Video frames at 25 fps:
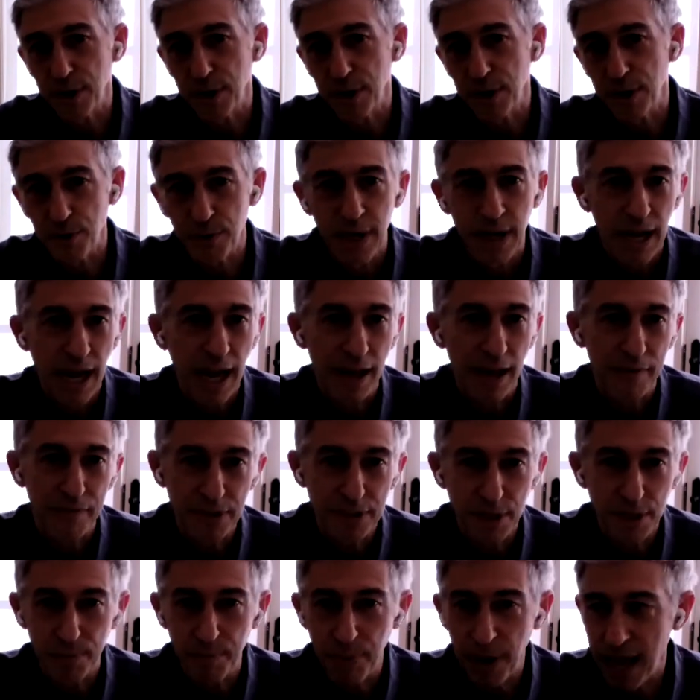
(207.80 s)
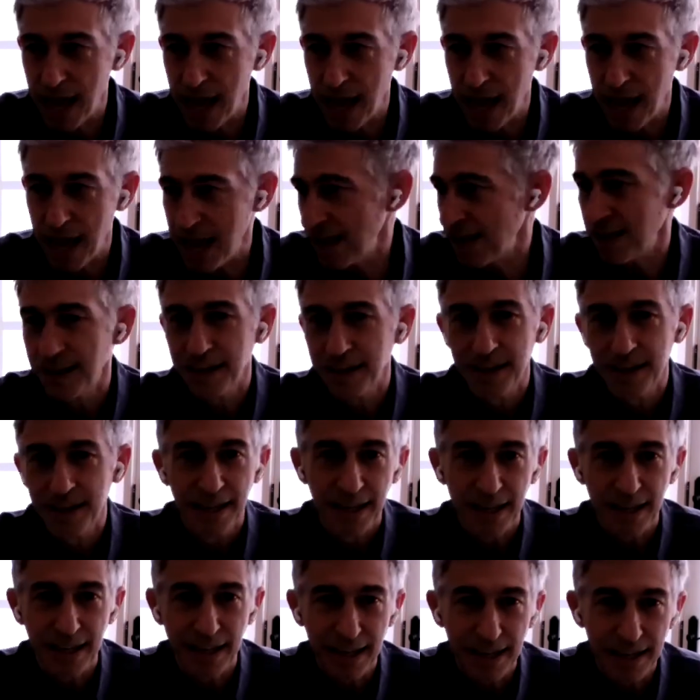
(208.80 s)
you know, having to pay
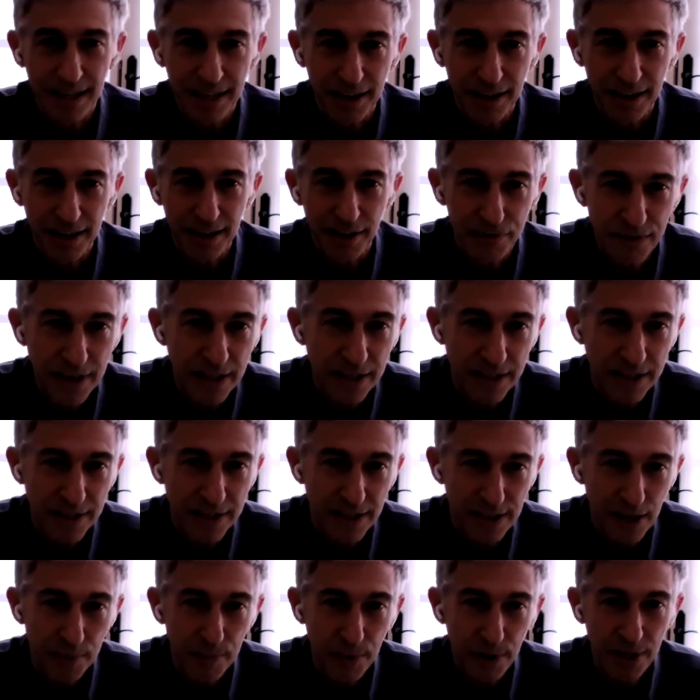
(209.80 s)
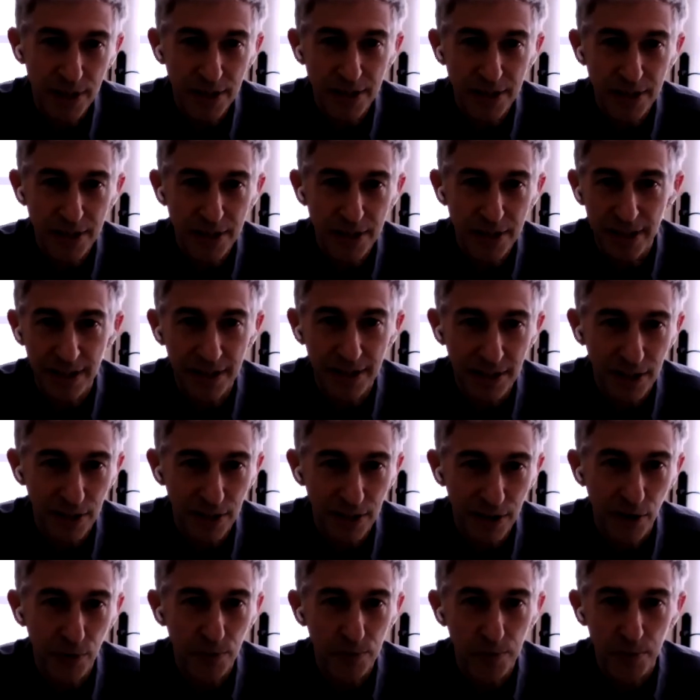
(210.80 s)
uh, a fee to somebody to,
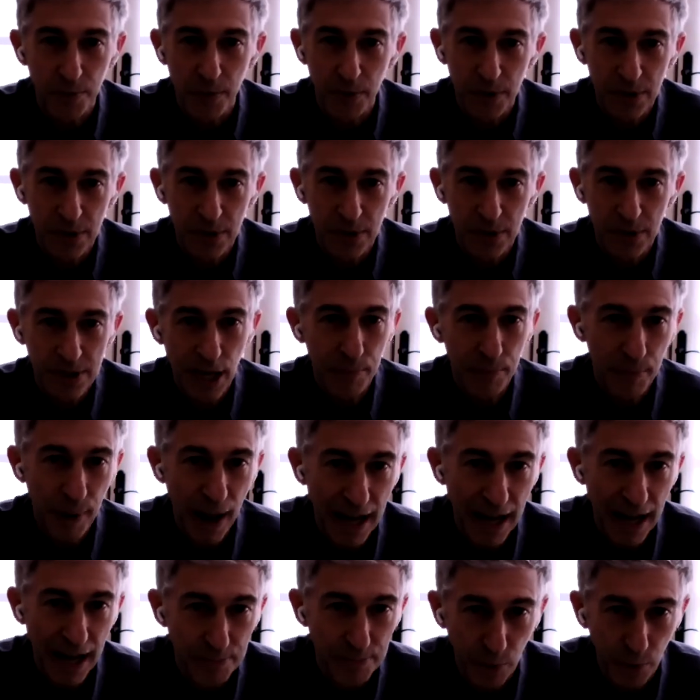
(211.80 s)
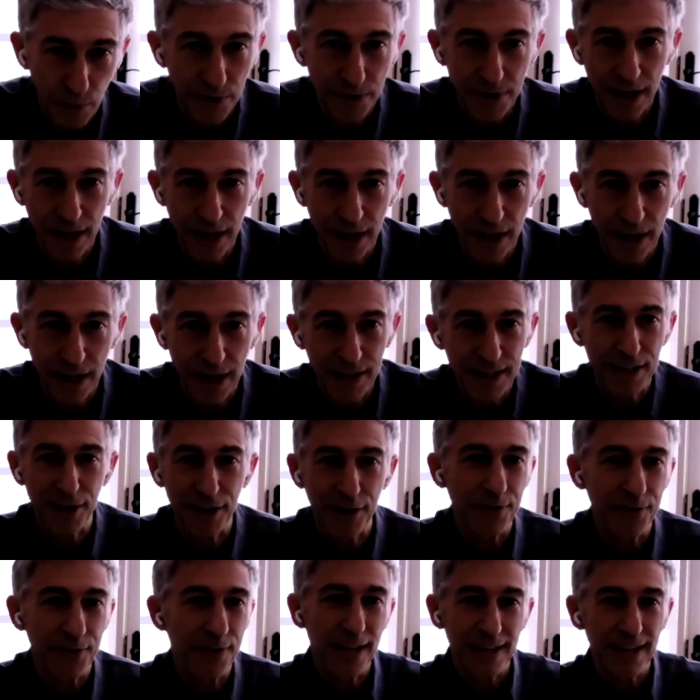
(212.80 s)
you know, stamp your passport, uh,
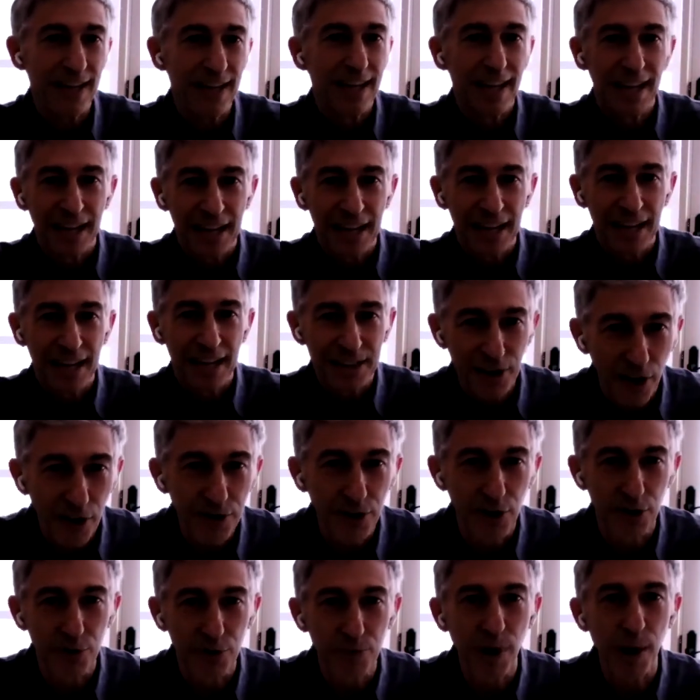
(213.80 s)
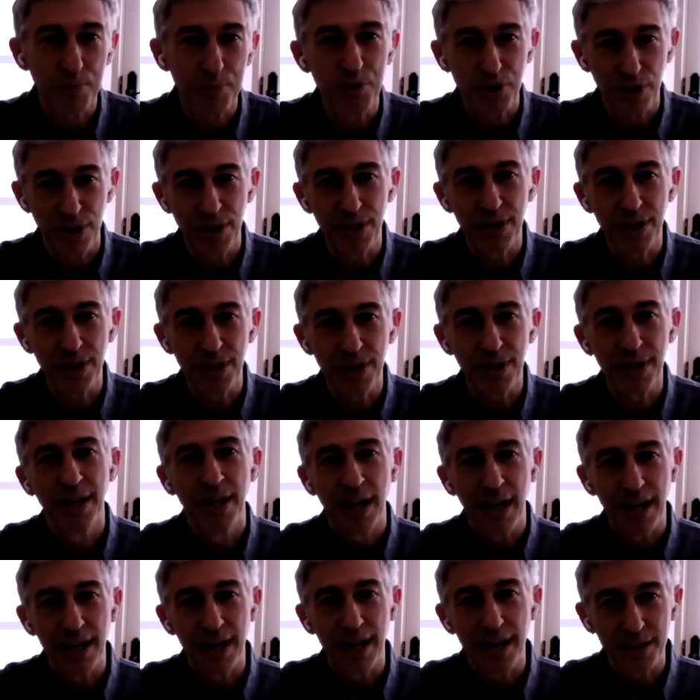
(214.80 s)
you know, and it's all corruption.
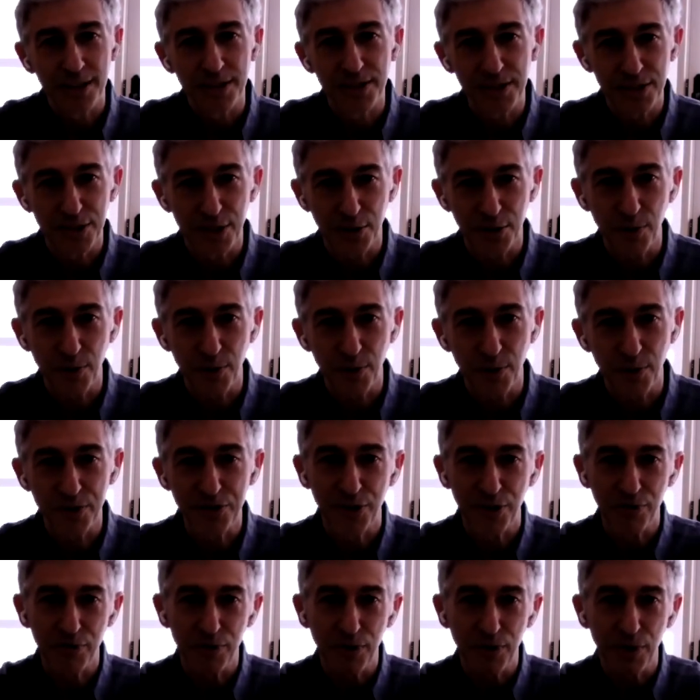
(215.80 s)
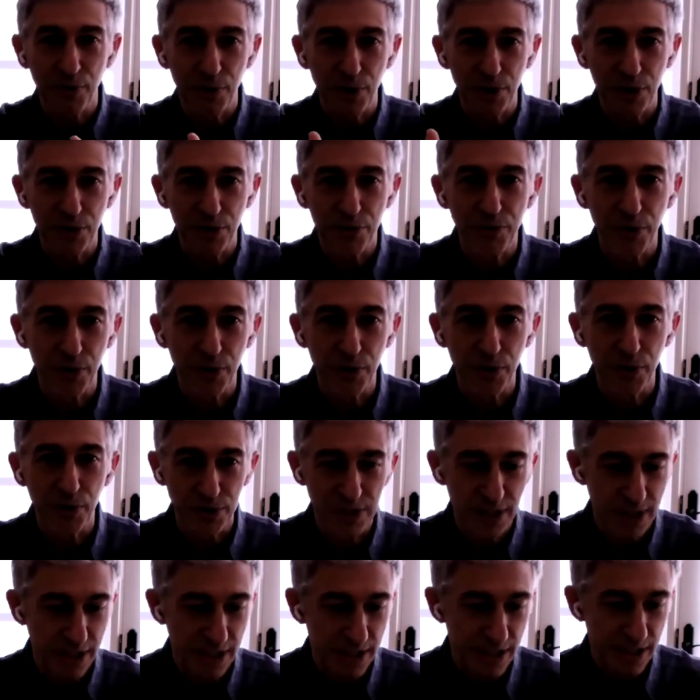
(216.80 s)
Uh, it's just a question of, you know, where you
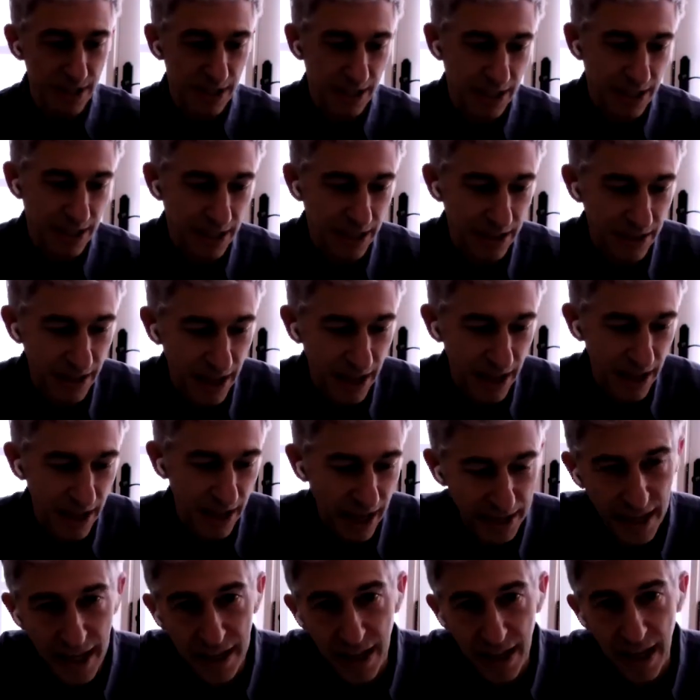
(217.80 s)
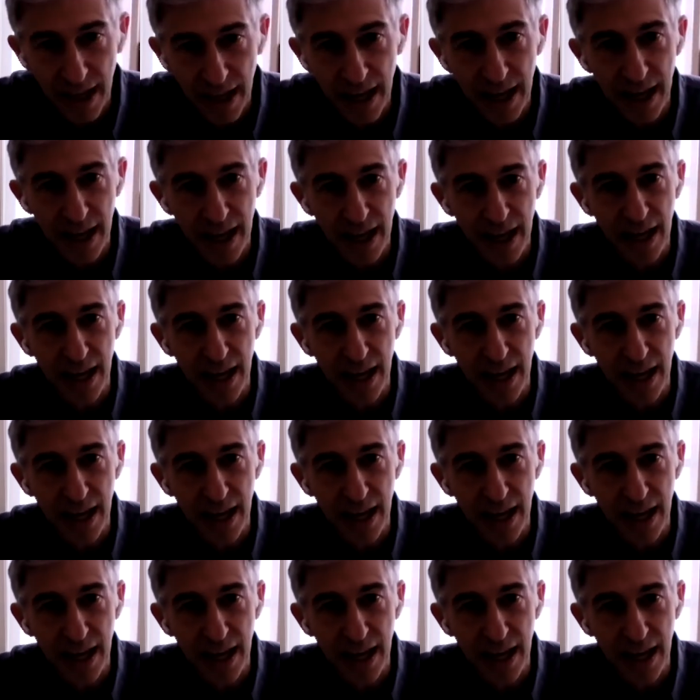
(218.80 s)
focus in uh, on that. And,